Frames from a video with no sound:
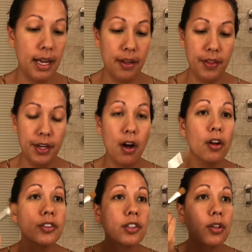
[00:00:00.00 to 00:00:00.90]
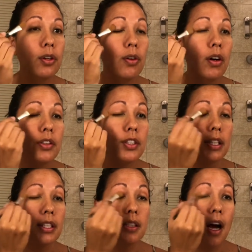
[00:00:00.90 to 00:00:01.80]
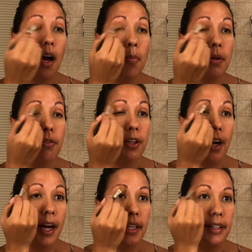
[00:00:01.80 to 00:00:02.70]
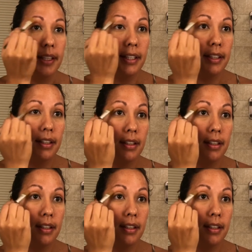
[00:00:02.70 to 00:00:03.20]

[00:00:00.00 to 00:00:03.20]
And then also to the top of your eyelid.